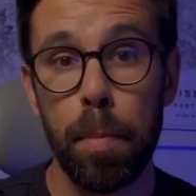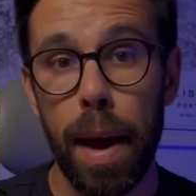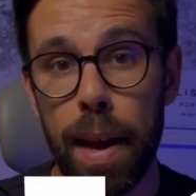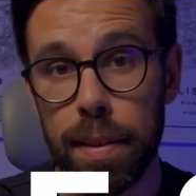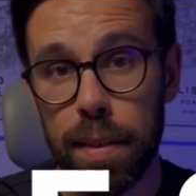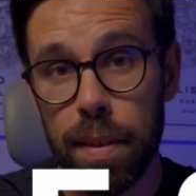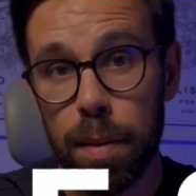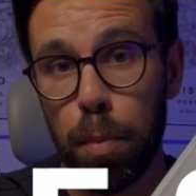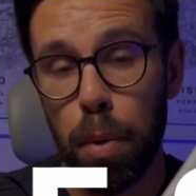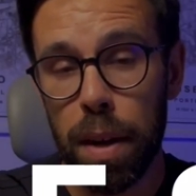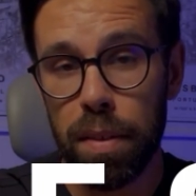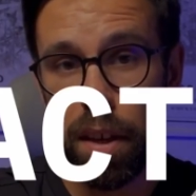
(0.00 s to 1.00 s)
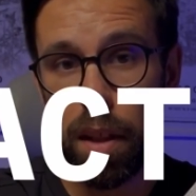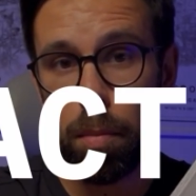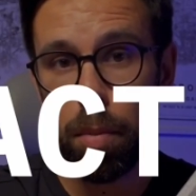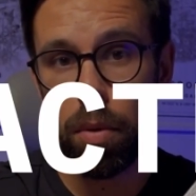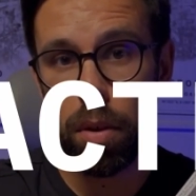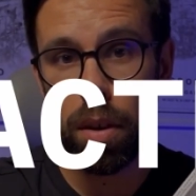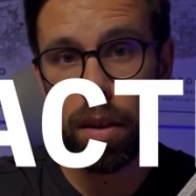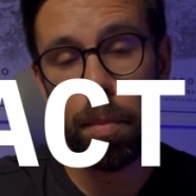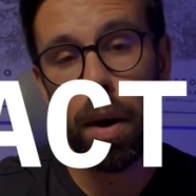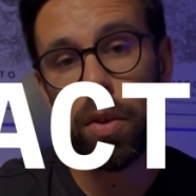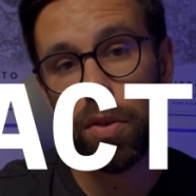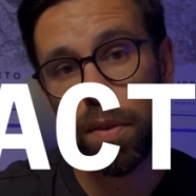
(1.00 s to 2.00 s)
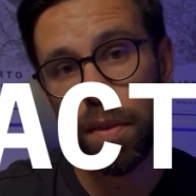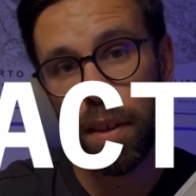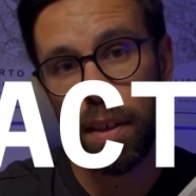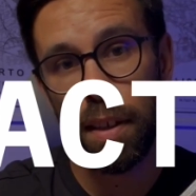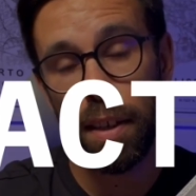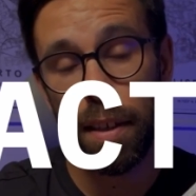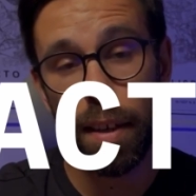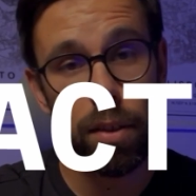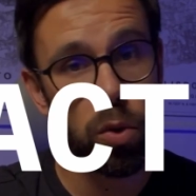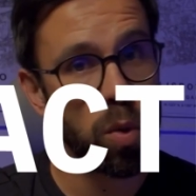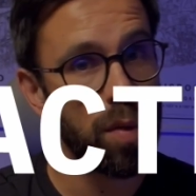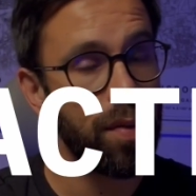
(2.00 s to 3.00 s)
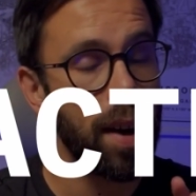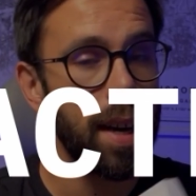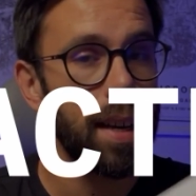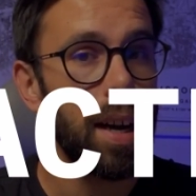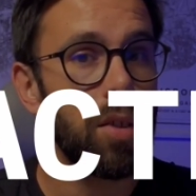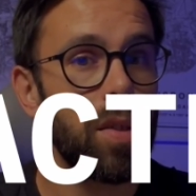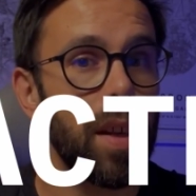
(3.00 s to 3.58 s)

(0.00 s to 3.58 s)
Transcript: best practical book about TDD that you'll find out